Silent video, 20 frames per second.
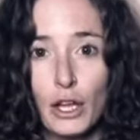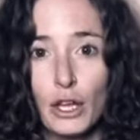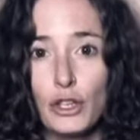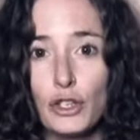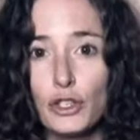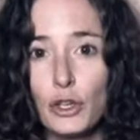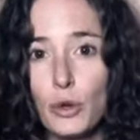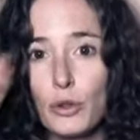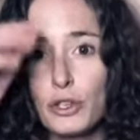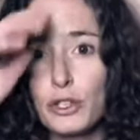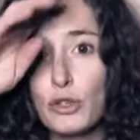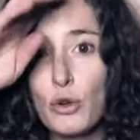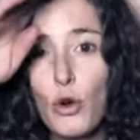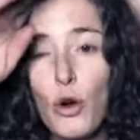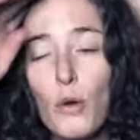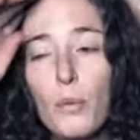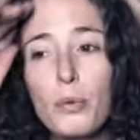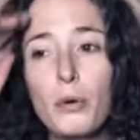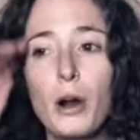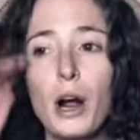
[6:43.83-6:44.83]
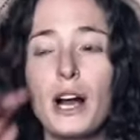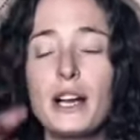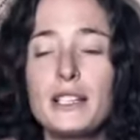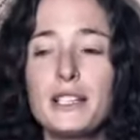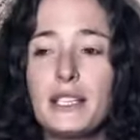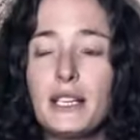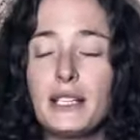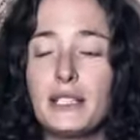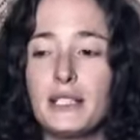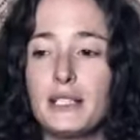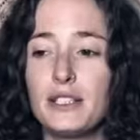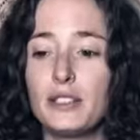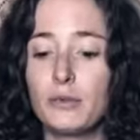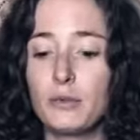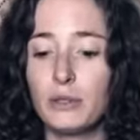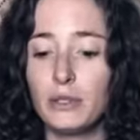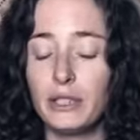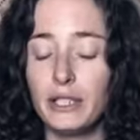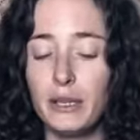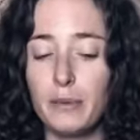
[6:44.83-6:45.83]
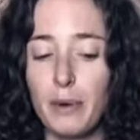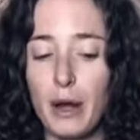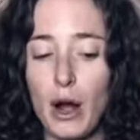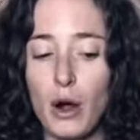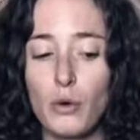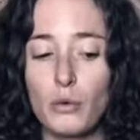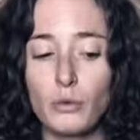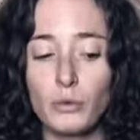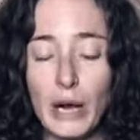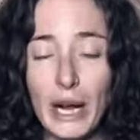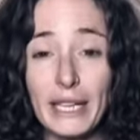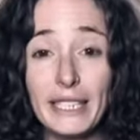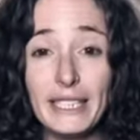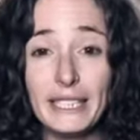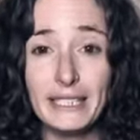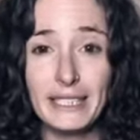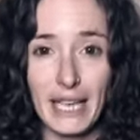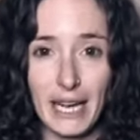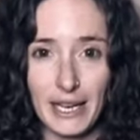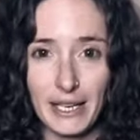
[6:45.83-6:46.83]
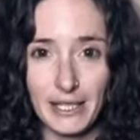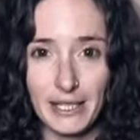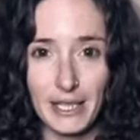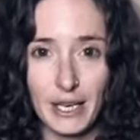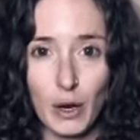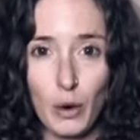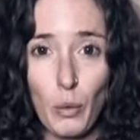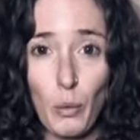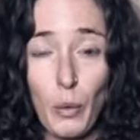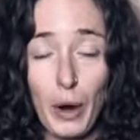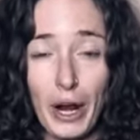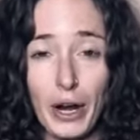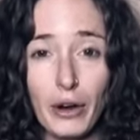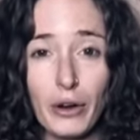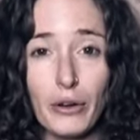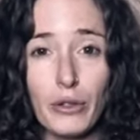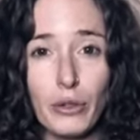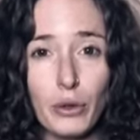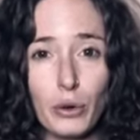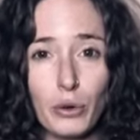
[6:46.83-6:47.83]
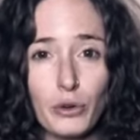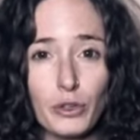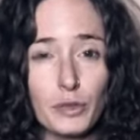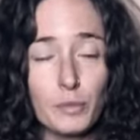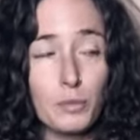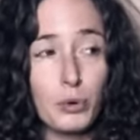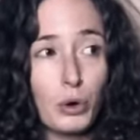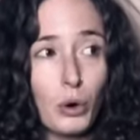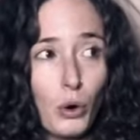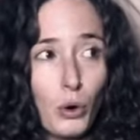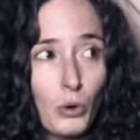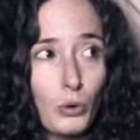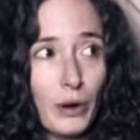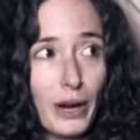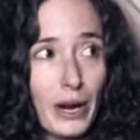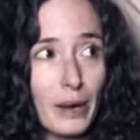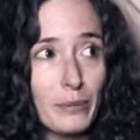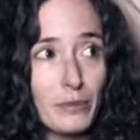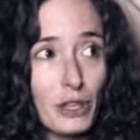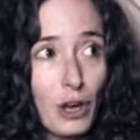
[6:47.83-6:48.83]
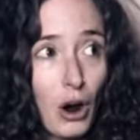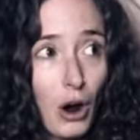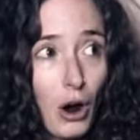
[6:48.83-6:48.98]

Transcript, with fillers: So this whole process is really about recognizing where those programs